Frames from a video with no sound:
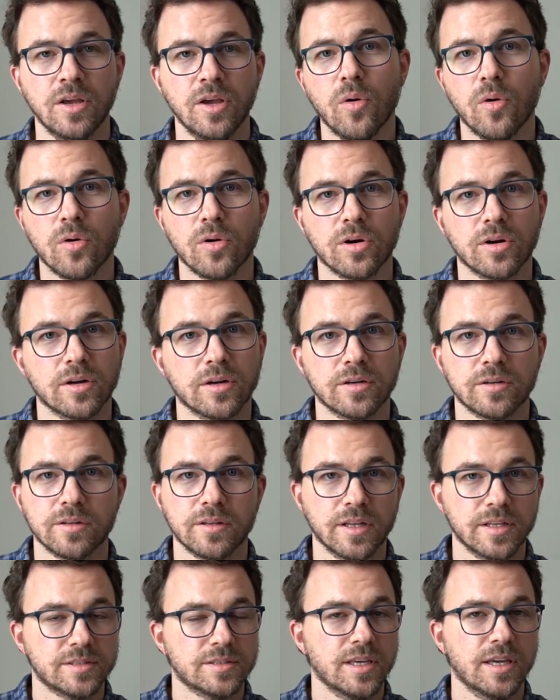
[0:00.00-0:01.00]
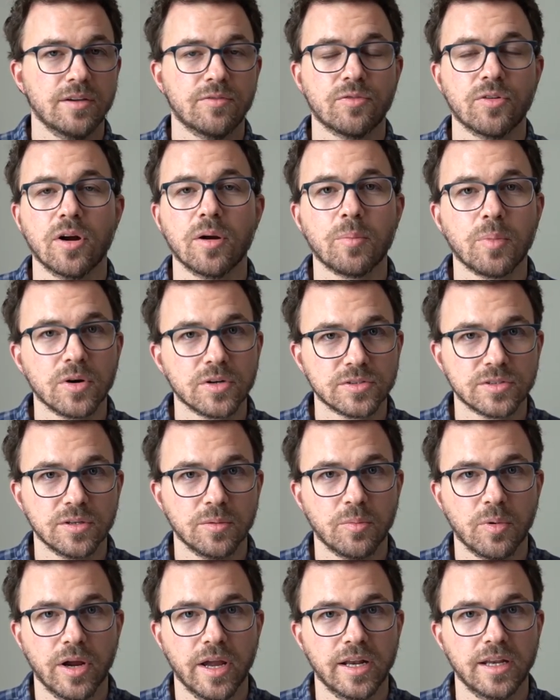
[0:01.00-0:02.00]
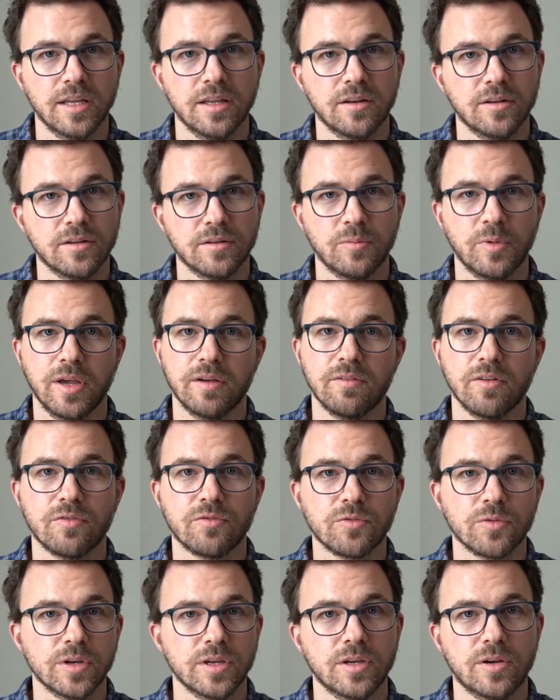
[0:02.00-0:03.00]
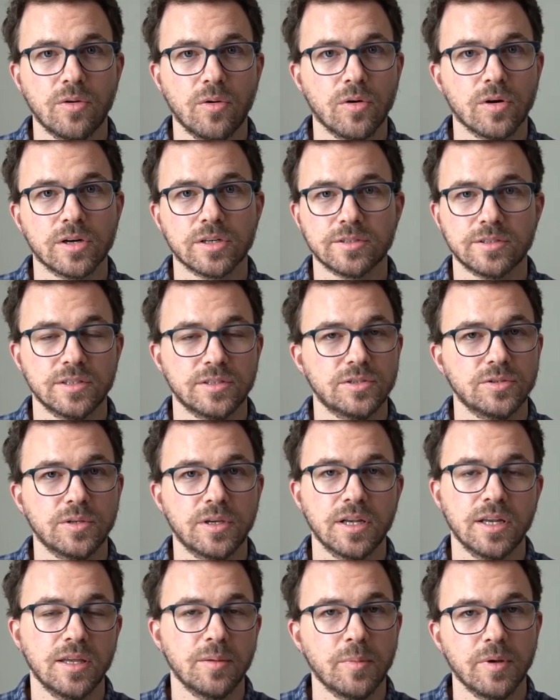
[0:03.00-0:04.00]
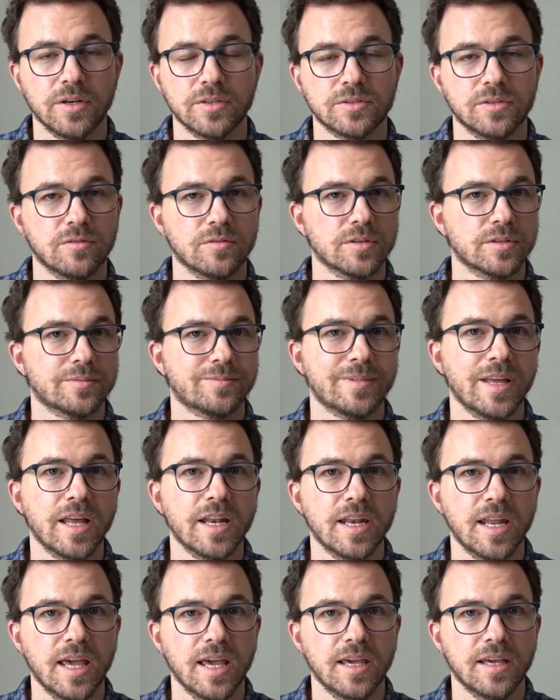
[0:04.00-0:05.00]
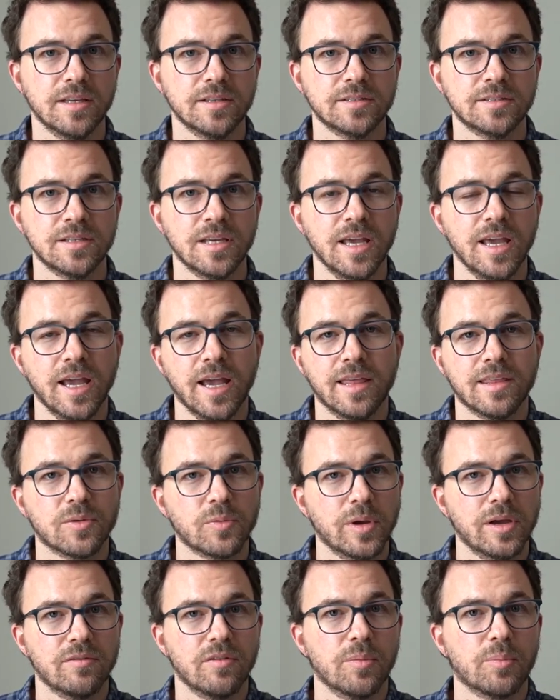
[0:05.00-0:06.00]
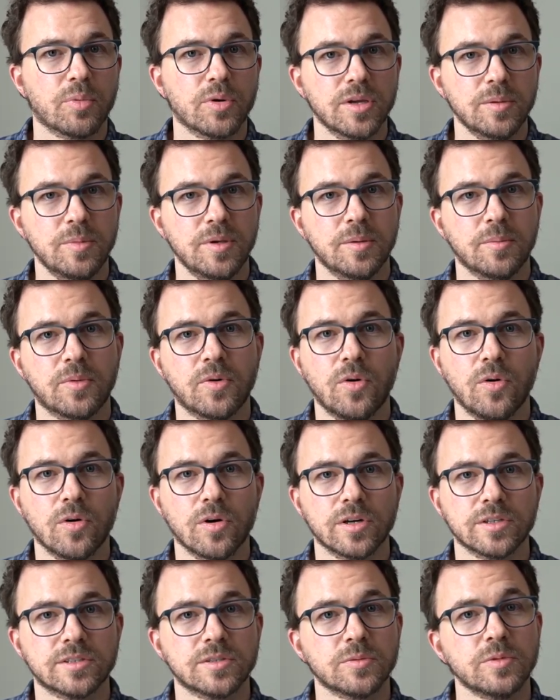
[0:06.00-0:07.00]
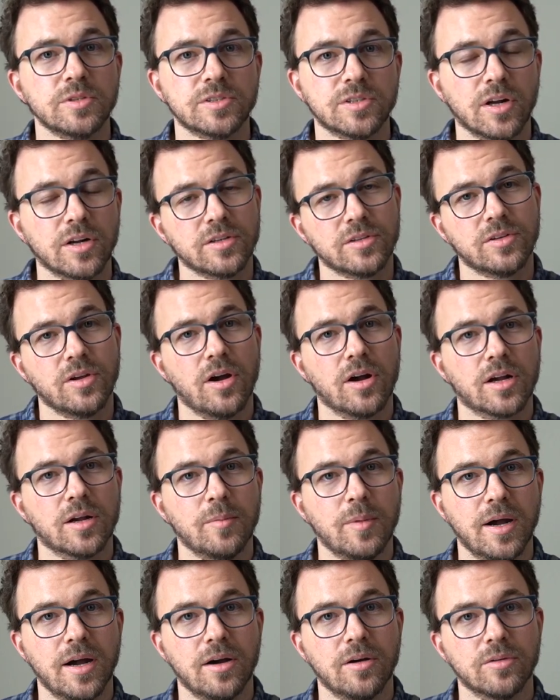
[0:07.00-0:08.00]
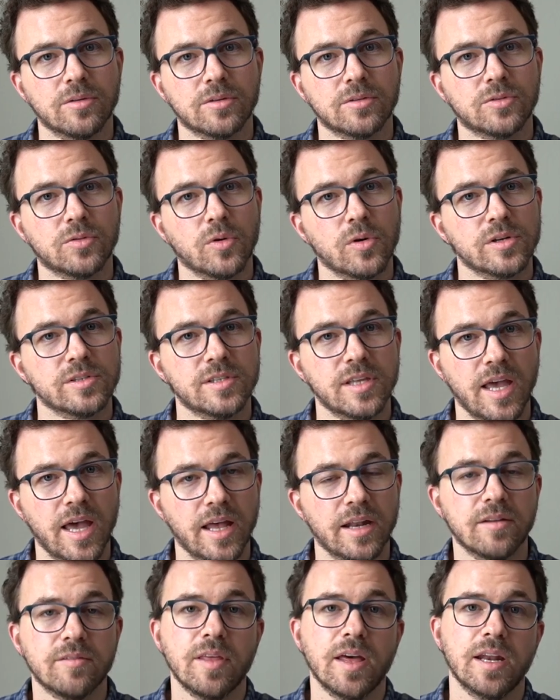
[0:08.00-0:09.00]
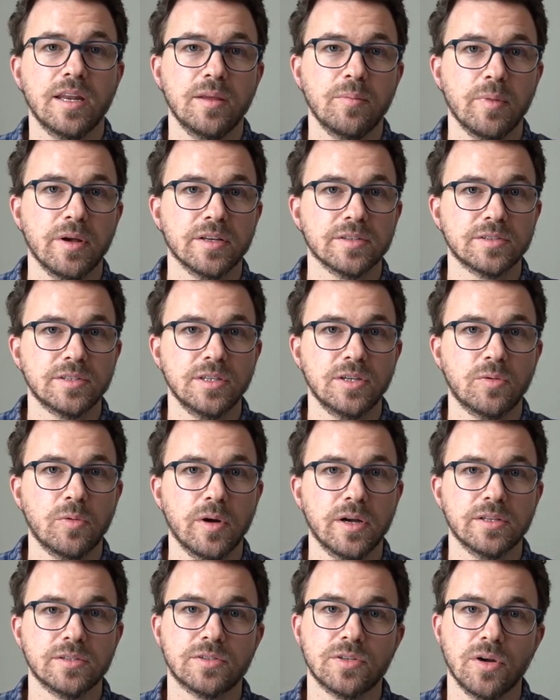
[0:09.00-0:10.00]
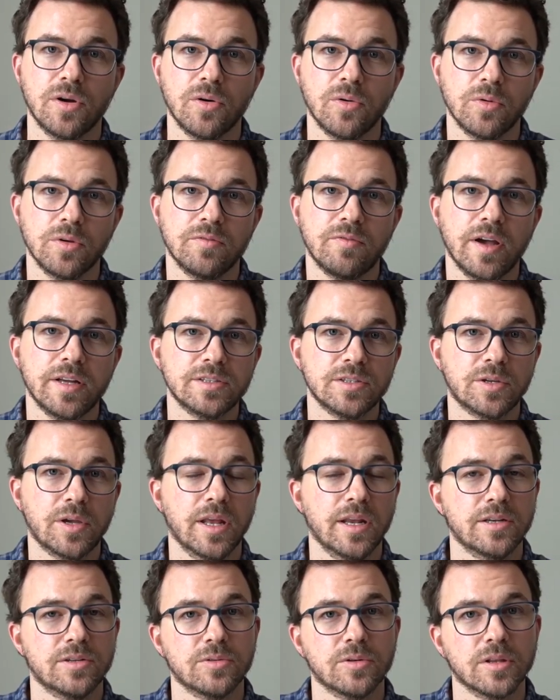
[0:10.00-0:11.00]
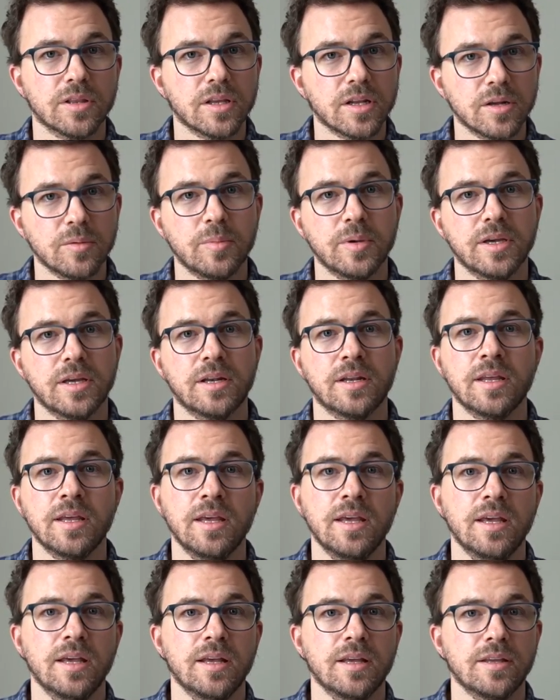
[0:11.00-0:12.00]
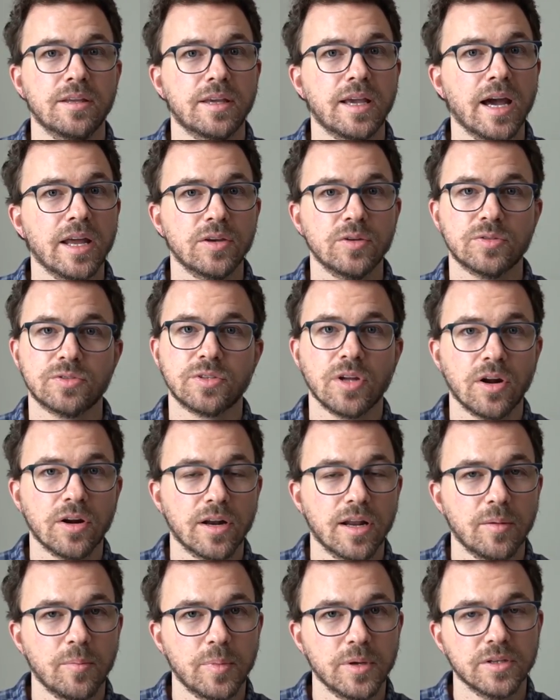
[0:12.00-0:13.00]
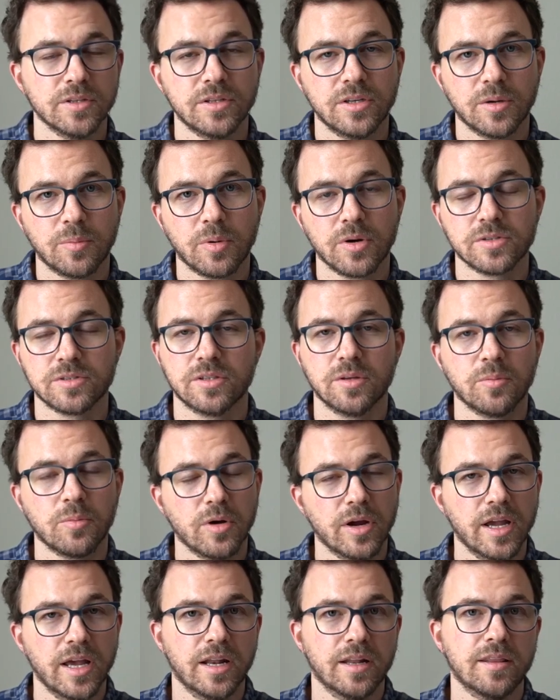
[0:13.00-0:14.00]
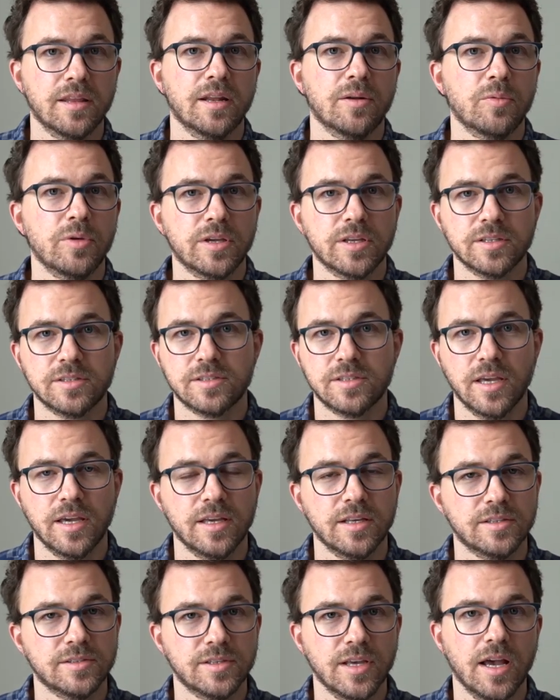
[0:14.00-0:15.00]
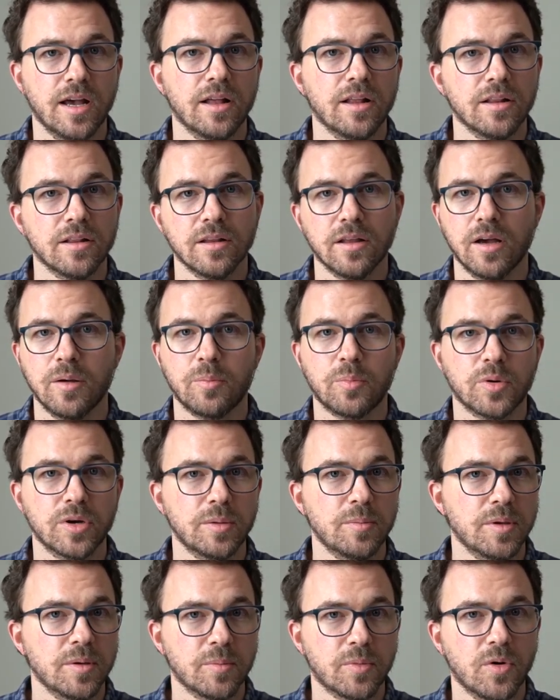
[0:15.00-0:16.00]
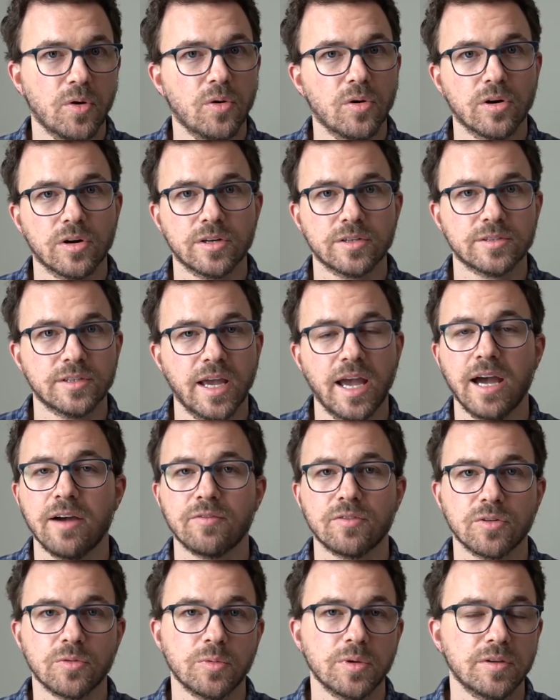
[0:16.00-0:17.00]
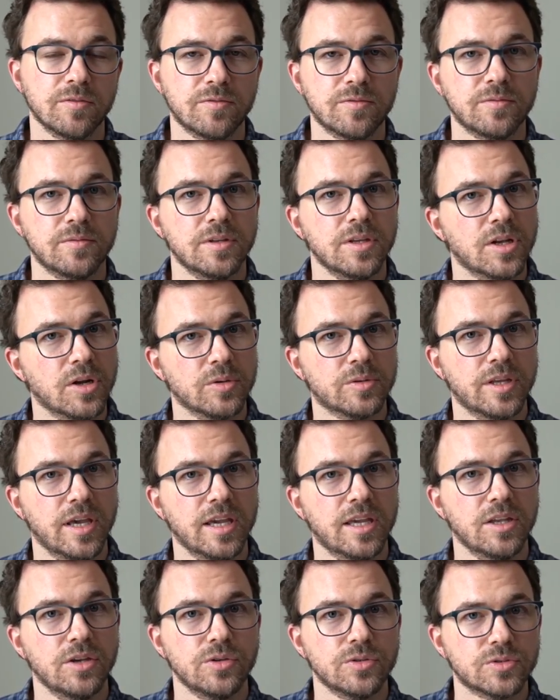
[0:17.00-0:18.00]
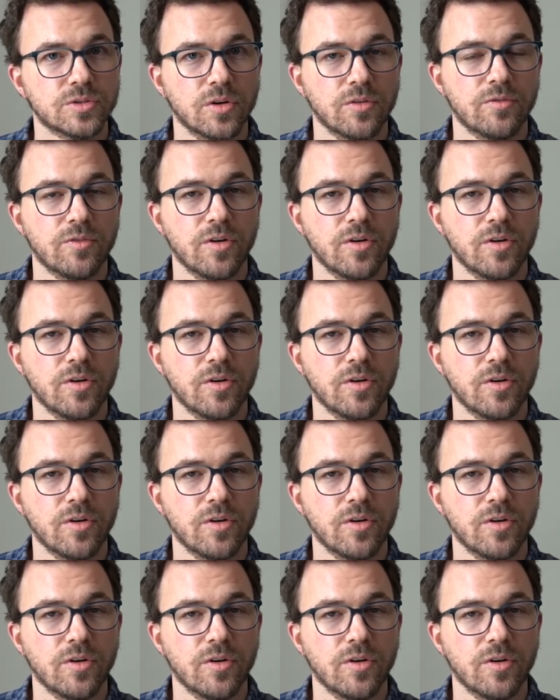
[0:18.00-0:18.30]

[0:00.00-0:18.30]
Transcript: Or let's say for our personal branding, we have a free course that you get emails over ten days, and then we have a premium course that we start to talk about towards the end of that email sequence. So we've educated you a little bit, gotten you started on building your personal brand, and then we could say sell a premium course after we've, you know, taken you so